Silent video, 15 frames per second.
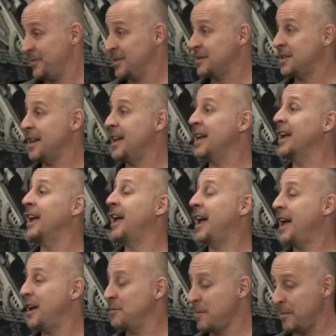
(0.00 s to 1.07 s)
saying,
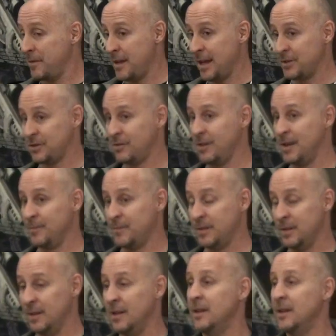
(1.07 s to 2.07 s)
"Hey, remember that script?"